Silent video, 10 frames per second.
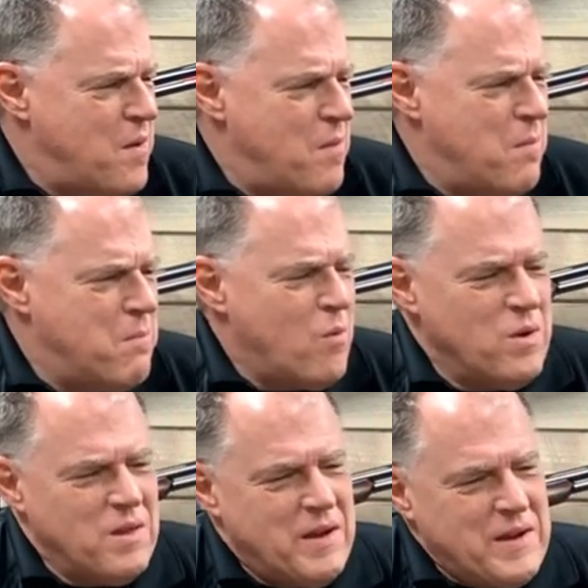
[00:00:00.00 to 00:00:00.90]

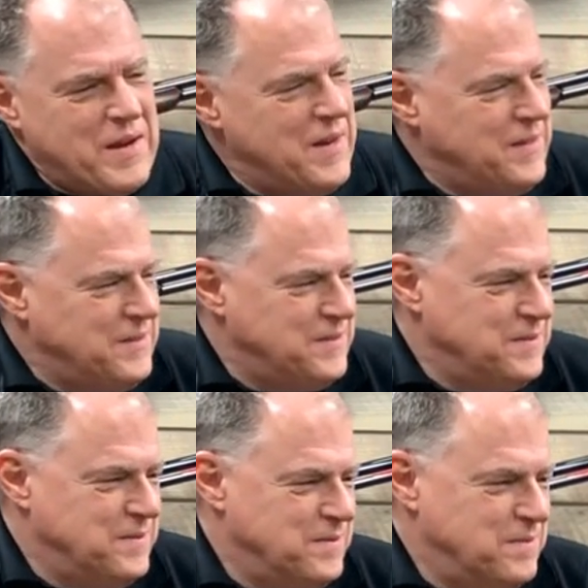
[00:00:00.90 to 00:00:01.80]

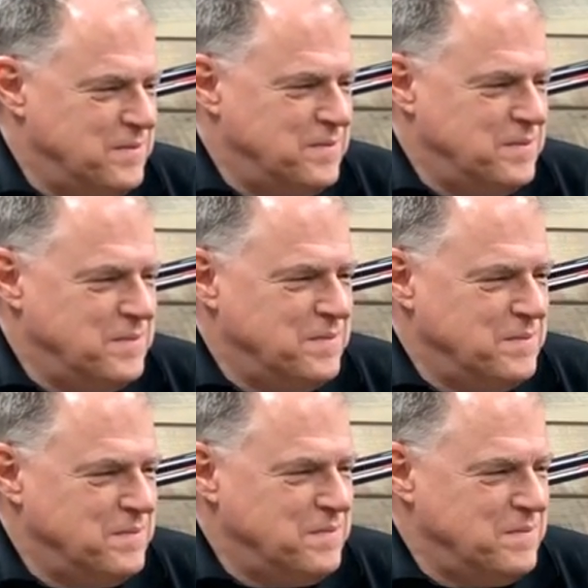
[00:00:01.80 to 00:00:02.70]

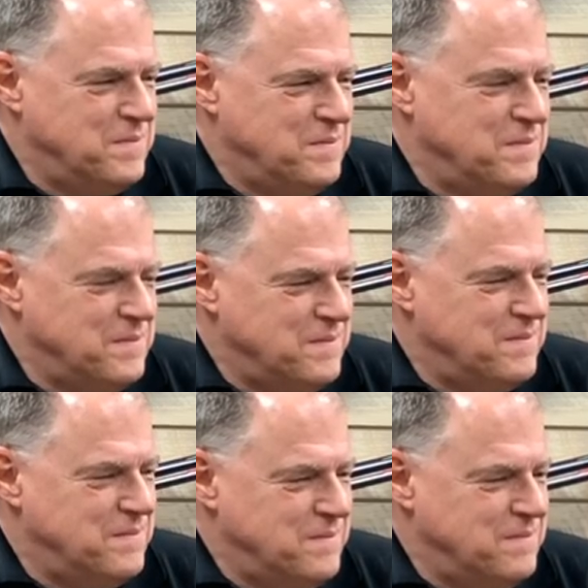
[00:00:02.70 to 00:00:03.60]

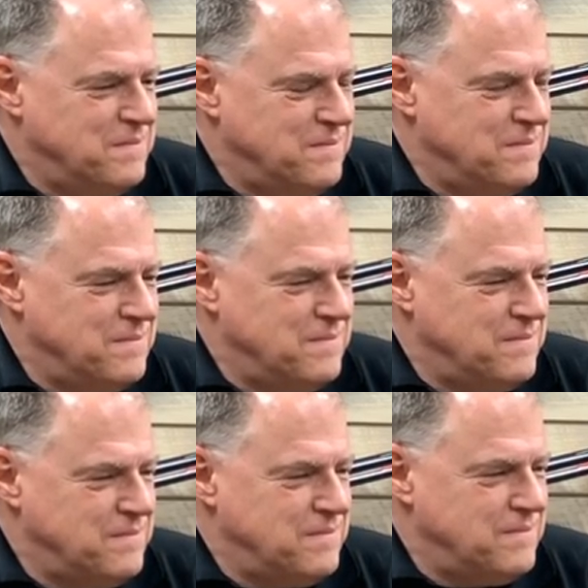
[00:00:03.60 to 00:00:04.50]

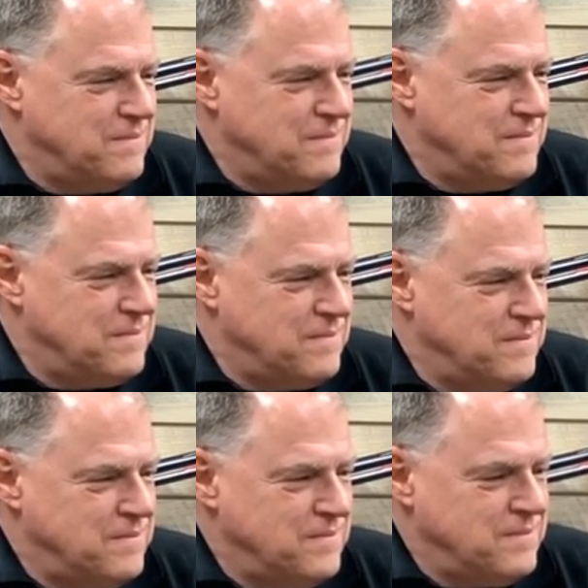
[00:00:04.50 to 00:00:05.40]

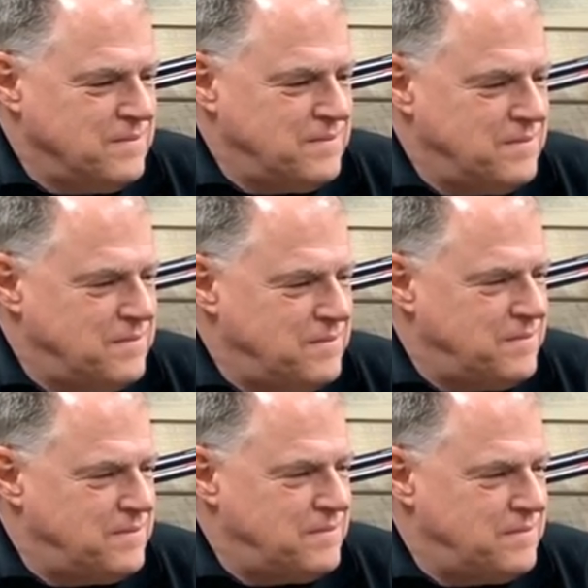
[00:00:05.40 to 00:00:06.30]

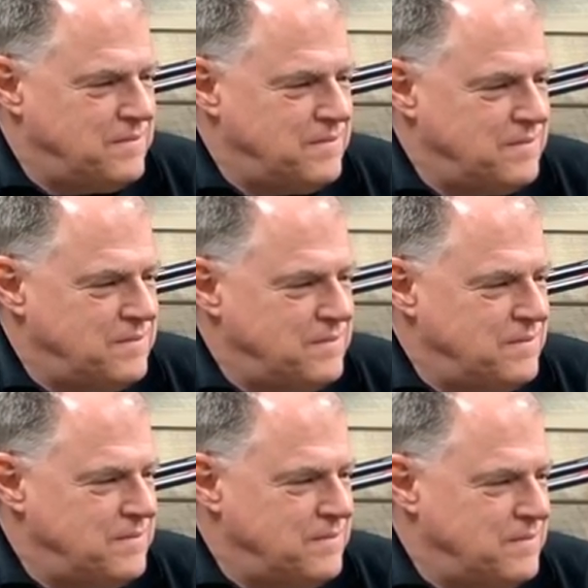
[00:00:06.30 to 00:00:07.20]

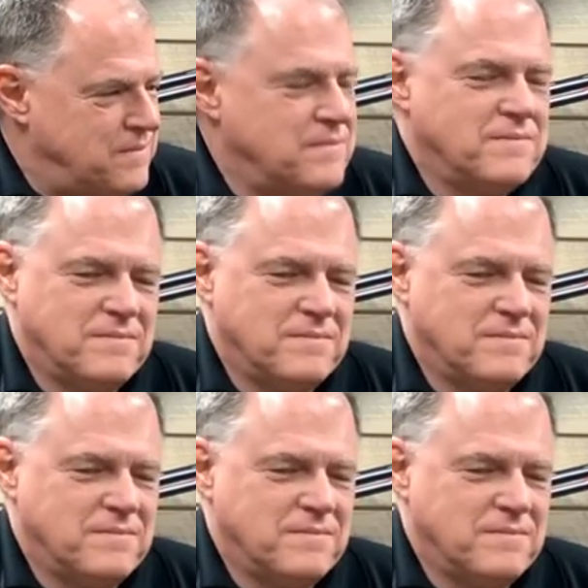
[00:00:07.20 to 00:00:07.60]
No words are spoken by the person on screen.